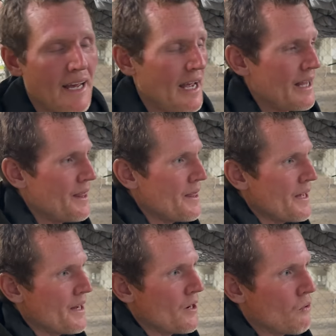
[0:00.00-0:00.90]
In
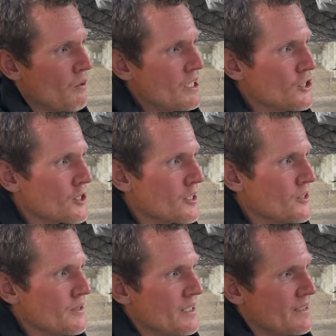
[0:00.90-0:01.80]
the winter,
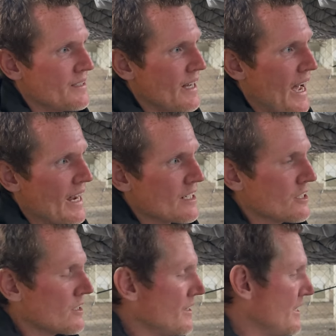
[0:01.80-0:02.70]
you need to
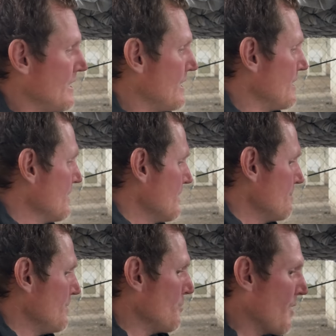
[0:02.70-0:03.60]
actually
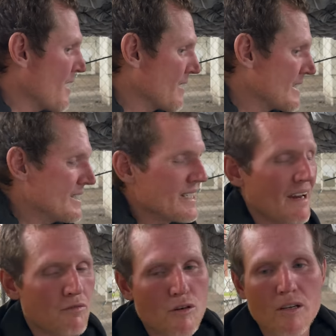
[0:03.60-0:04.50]
be wearing several